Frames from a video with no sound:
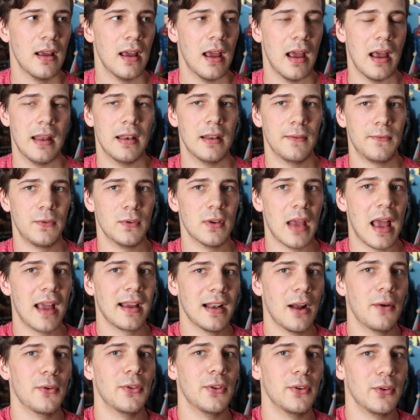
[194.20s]
And if you're
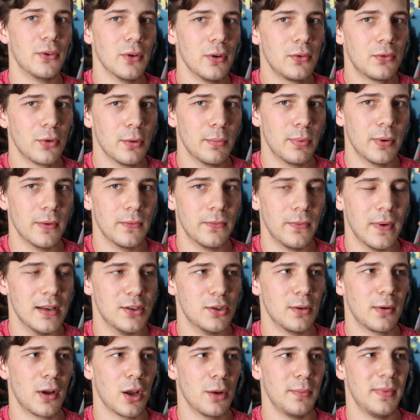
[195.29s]
hanging out with a good group of
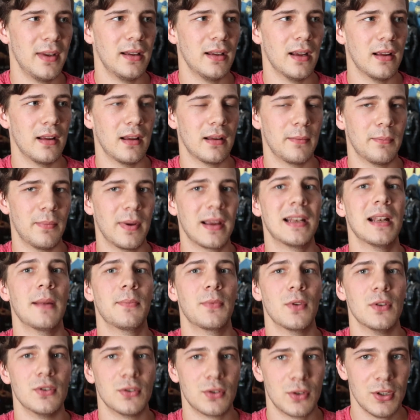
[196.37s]
friends, you're going to be picking up
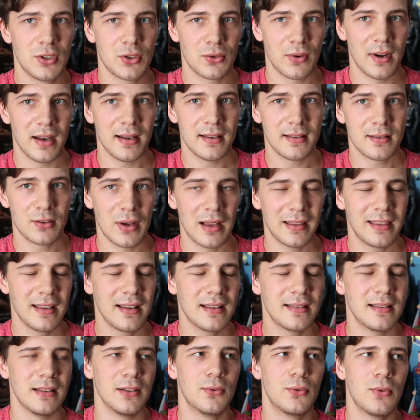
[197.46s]
those good traits. So I
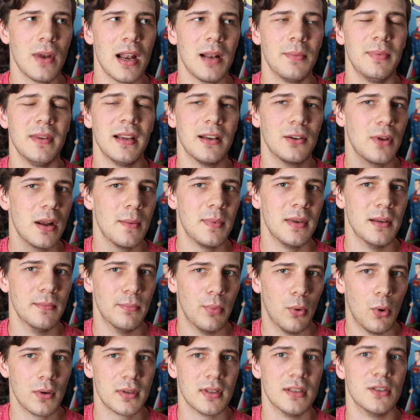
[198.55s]
think it's incredibly
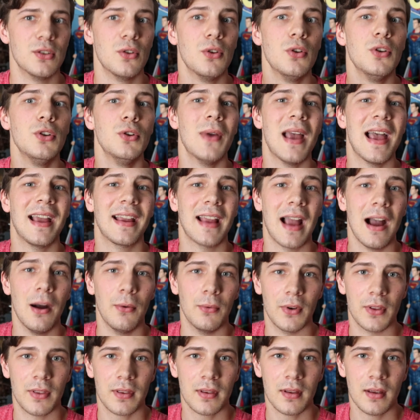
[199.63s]
important who you hang out
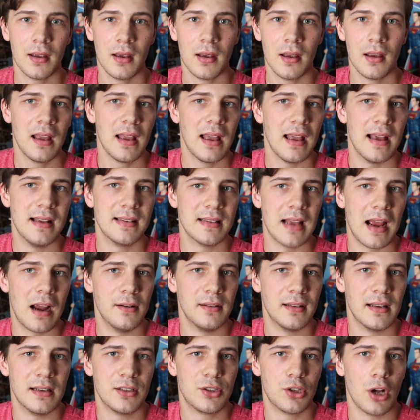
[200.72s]
with, as
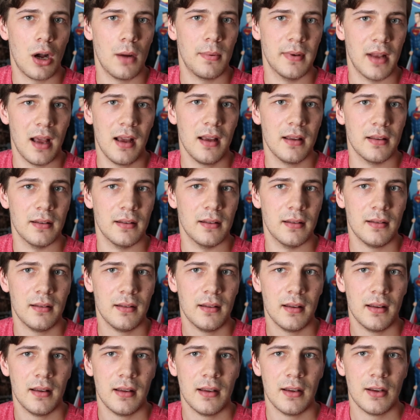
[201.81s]
iron does sharpen iron.
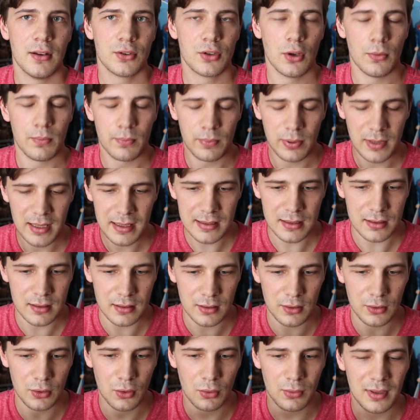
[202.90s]
So
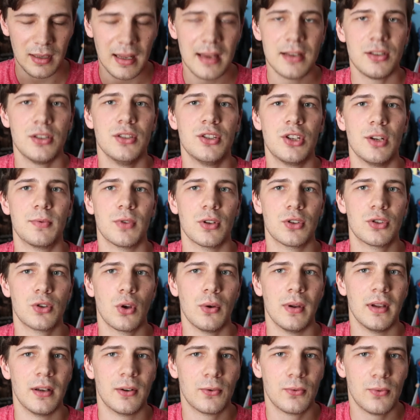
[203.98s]
please, your relationships are so
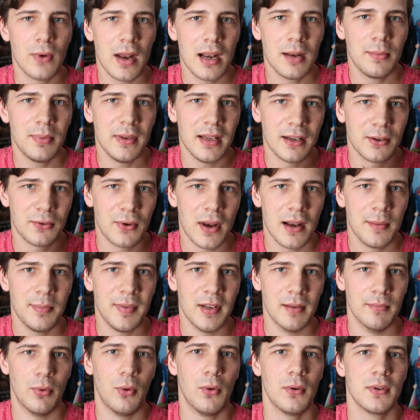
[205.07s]
incredibly
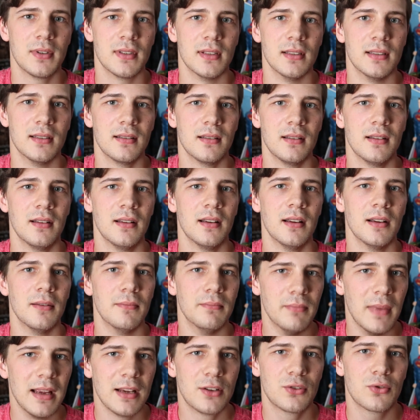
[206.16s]
important.
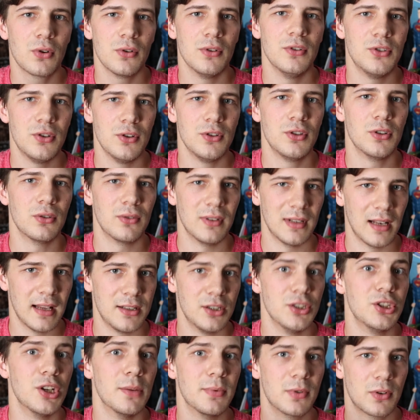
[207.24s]
Make sure you choose your
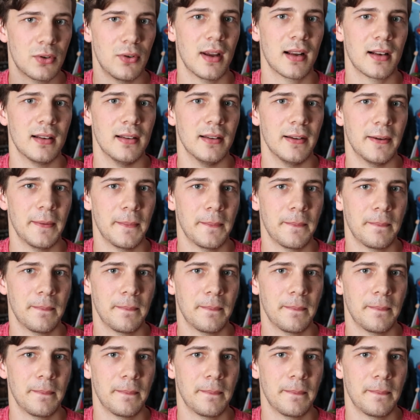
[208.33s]
relationships correctly.